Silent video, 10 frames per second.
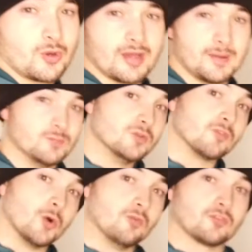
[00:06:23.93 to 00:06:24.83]
to go ahead and
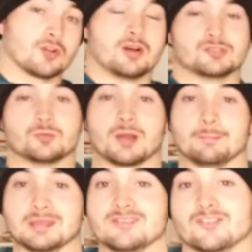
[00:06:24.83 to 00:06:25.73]
move over onto my
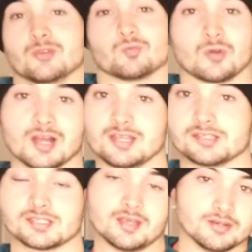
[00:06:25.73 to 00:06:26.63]
beef and
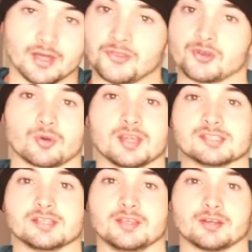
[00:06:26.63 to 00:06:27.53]
rice. Nothing
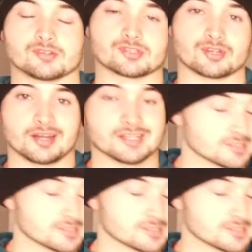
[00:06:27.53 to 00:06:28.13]
crazy here, just trying